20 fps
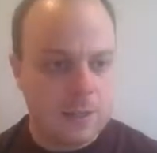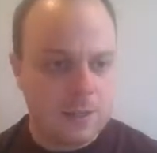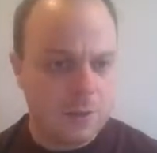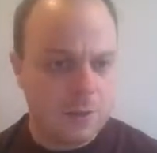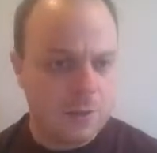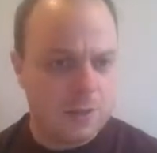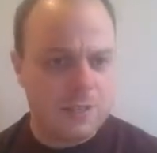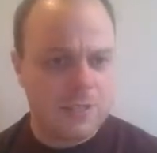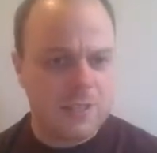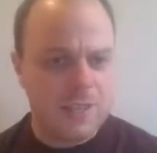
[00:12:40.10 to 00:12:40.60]

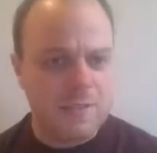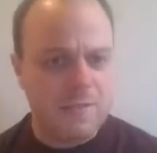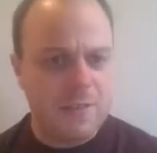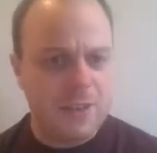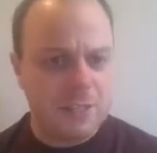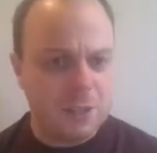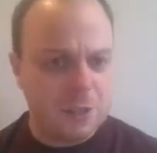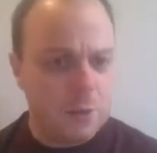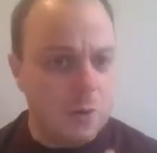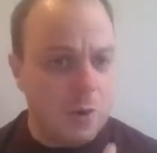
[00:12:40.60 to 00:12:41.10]
So you're
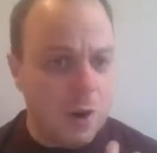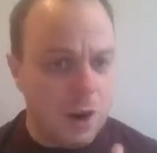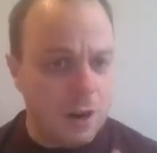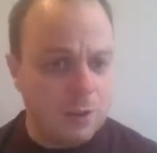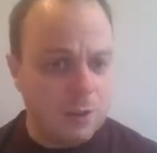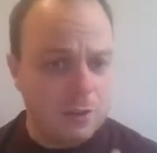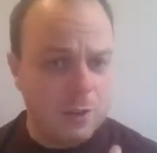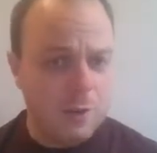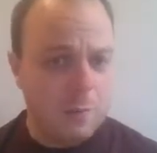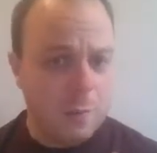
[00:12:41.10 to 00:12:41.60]
saving
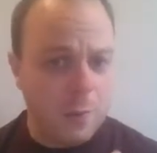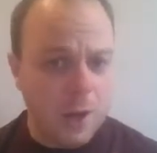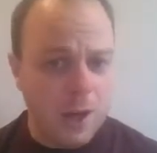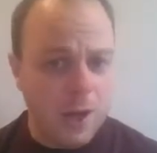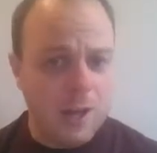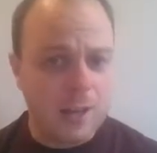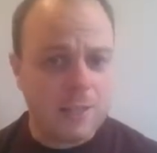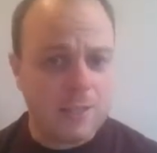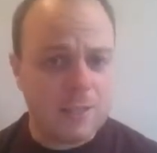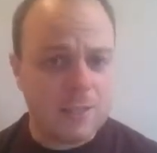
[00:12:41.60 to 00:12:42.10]

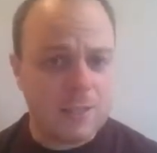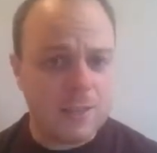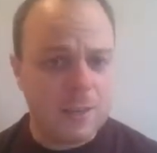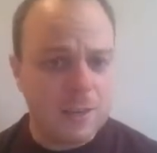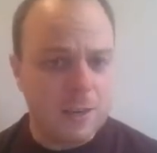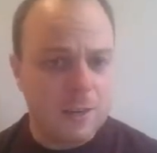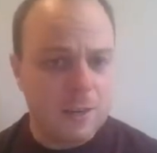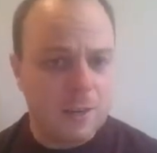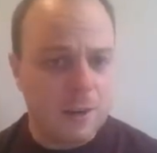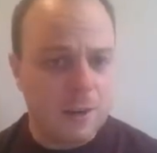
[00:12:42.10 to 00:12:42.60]
$200
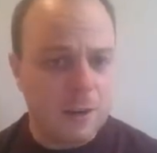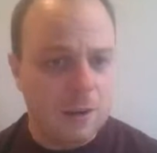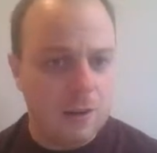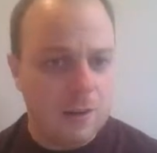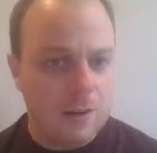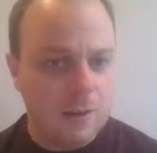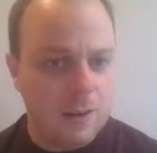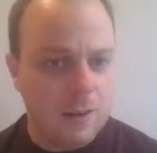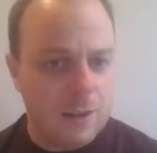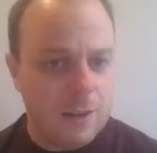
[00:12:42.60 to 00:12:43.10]

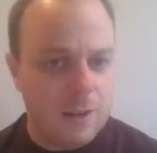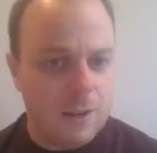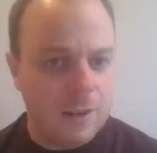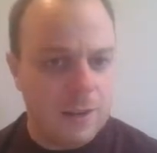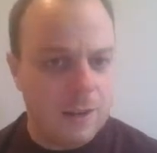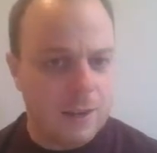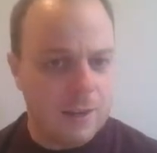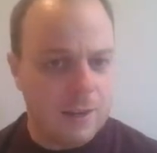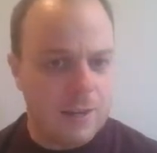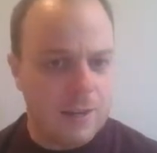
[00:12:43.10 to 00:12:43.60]
on
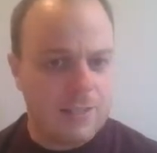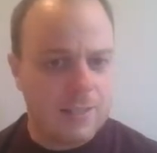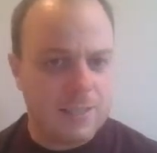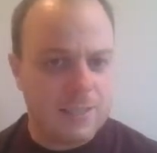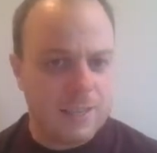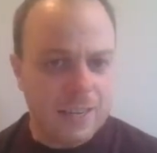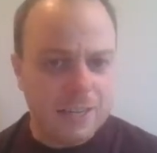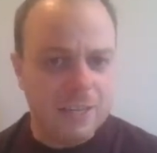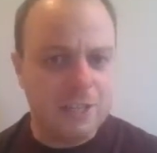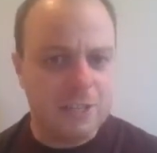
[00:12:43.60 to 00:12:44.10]
a
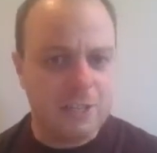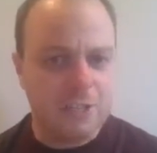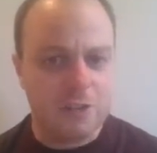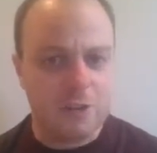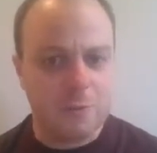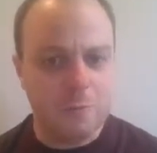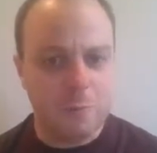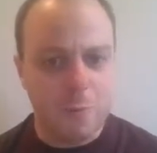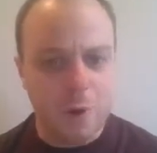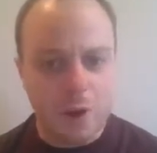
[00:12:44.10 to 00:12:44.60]

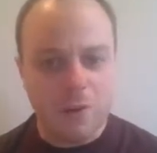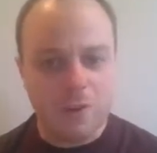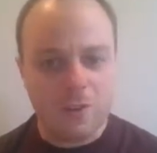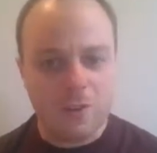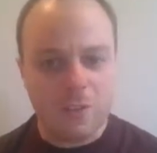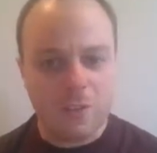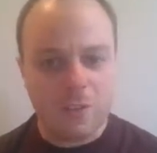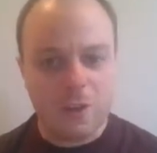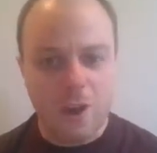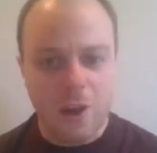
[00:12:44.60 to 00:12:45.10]
signature
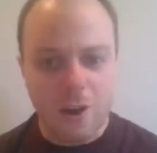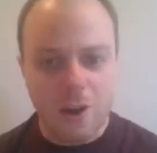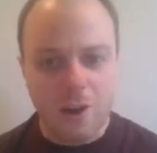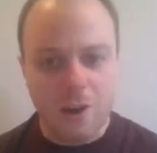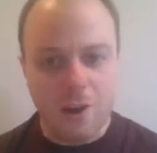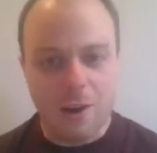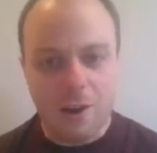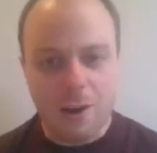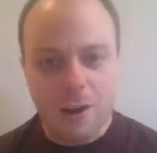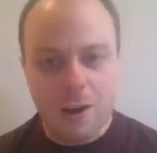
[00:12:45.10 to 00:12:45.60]
model
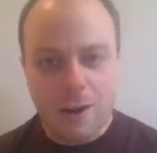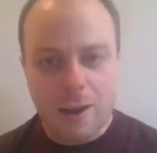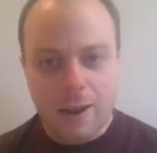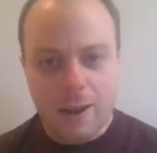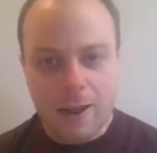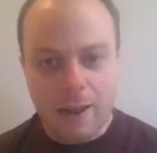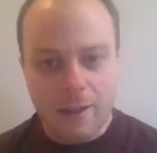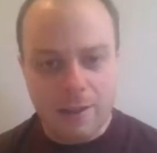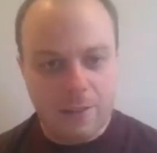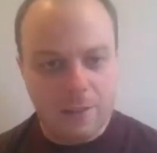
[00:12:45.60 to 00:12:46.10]
guitar.
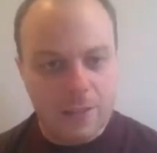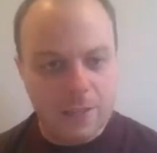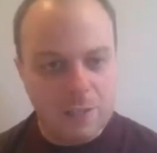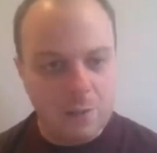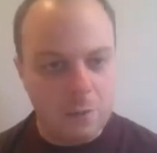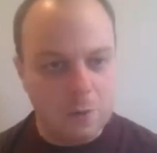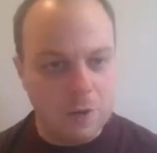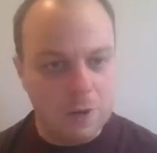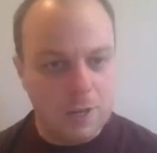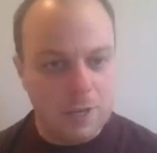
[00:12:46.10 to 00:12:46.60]
And
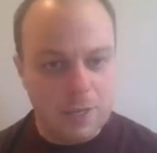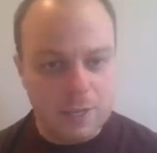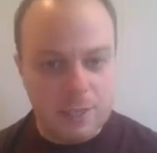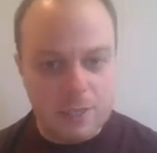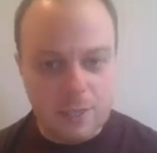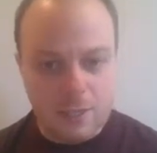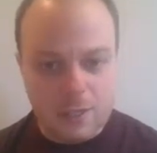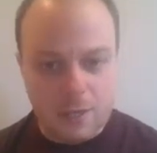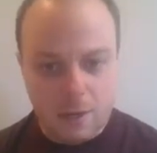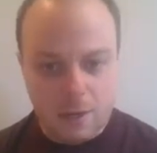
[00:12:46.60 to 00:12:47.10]
this one
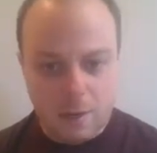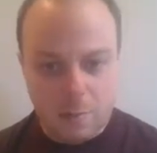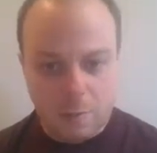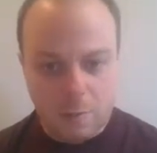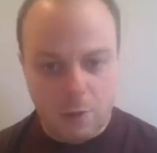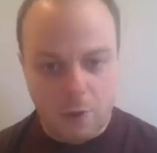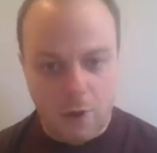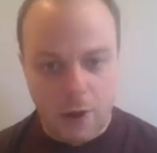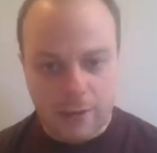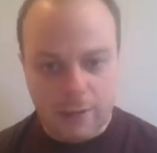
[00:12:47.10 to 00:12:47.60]
is
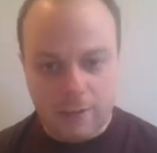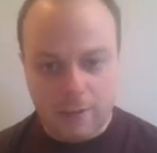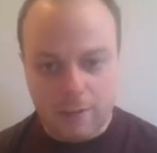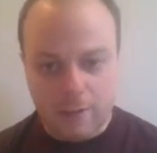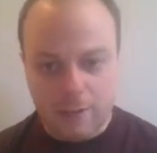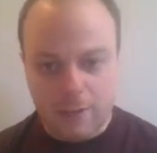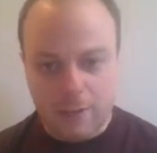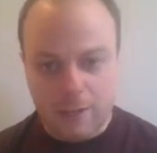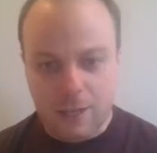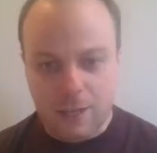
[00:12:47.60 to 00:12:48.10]

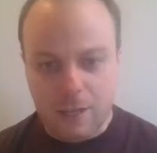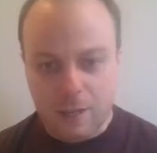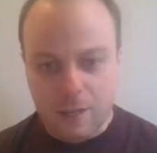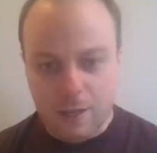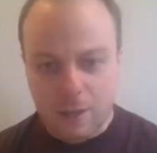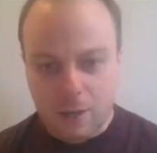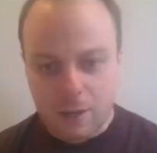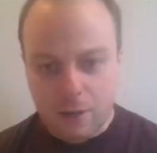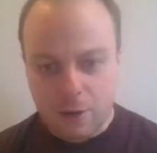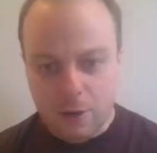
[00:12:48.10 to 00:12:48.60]
practically
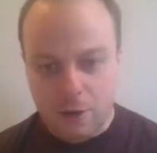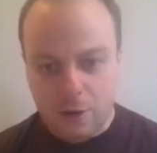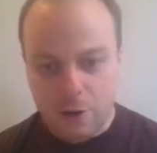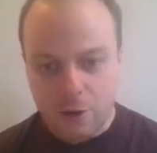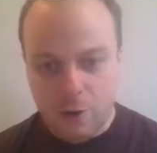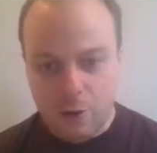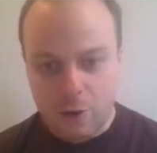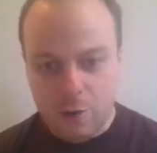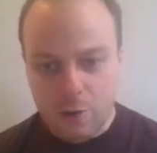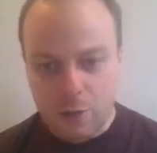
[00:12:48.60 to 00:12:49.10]

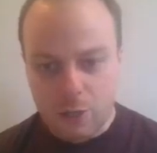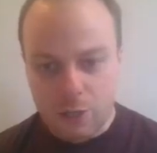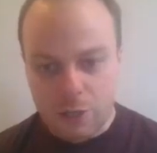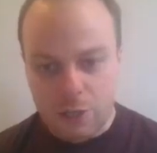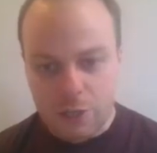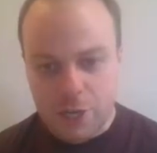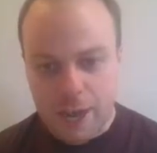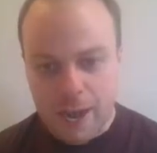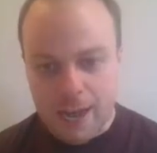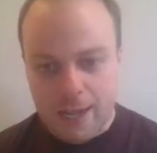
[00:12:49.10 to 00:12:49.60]
new
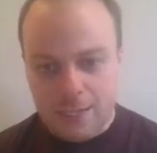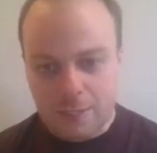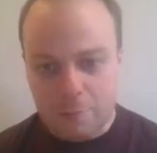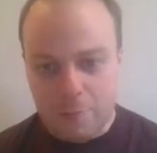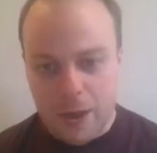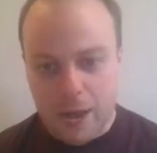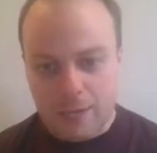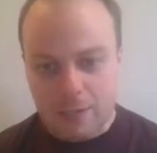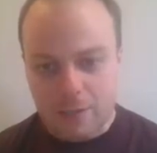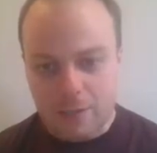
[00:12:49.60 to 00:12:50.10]

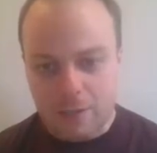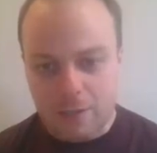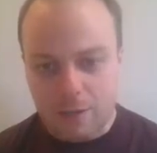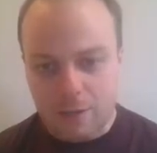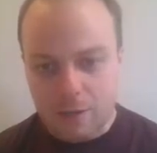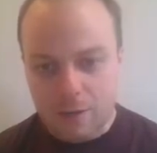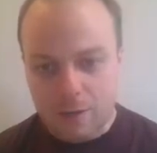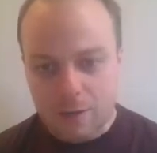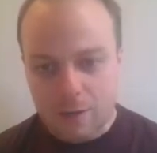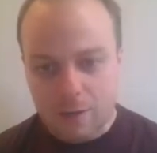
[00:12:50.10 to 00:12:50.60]

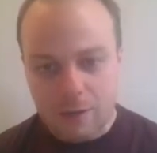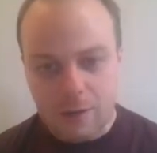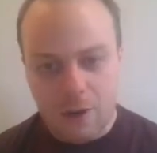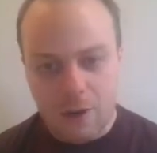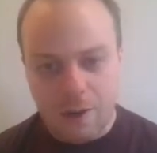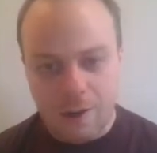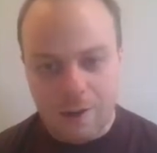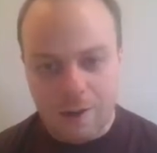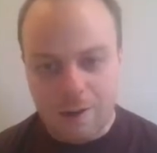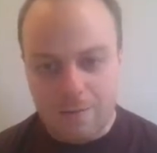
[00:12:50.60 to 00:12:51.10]
Jazzmaster.
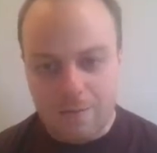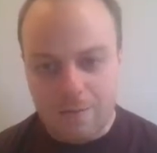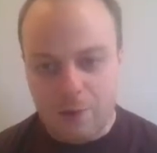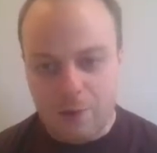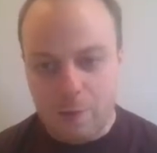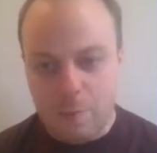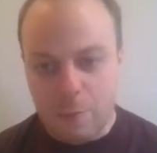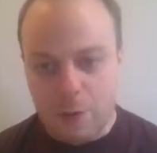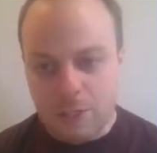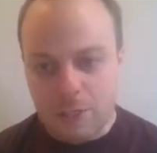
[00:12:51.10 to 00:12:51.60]
Got it a
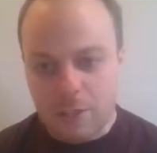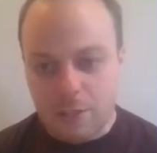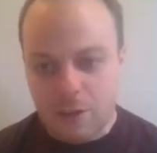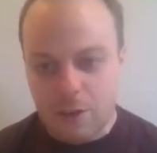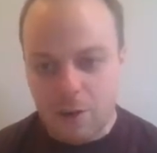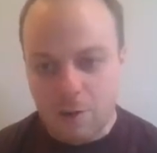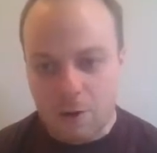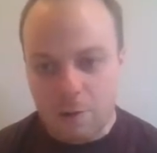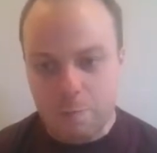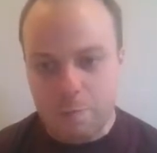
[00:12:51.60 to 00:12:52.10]
few months
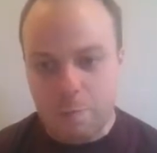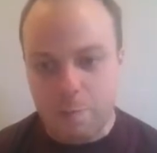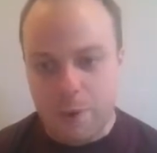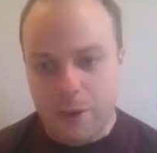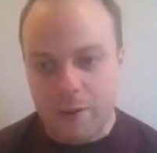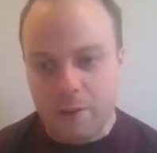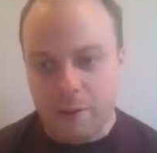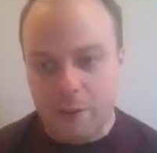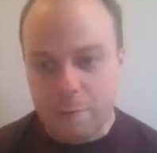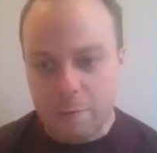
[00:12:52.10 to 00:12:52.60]
ago and
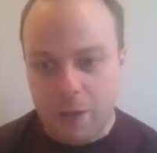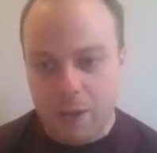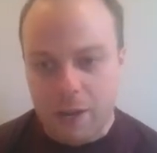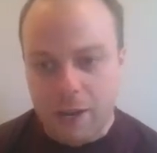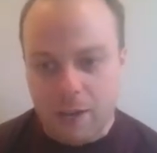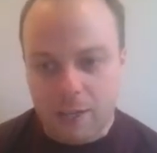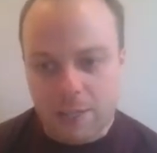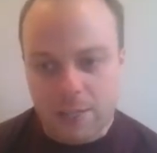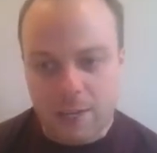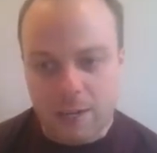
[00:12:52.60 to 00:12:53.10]
barely
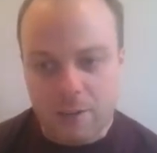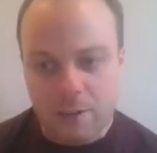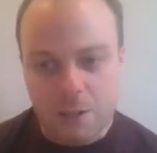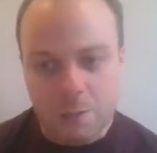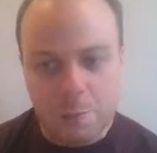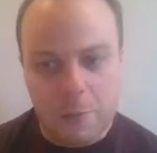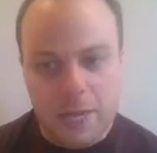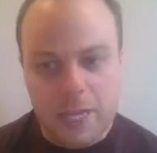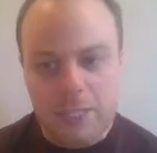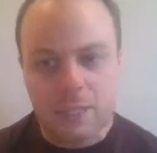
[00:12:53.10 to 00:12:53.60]
played it. Sounds
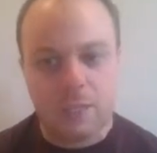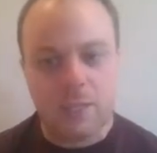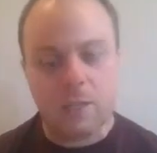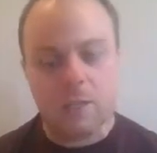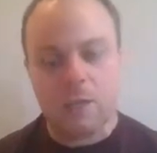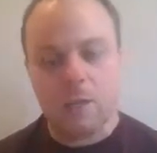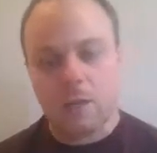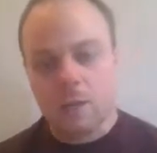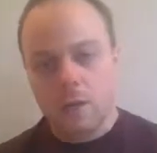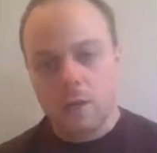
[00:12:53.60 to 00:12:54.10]

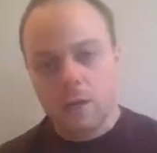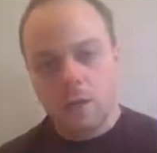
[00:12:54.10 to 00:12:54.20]
amazing.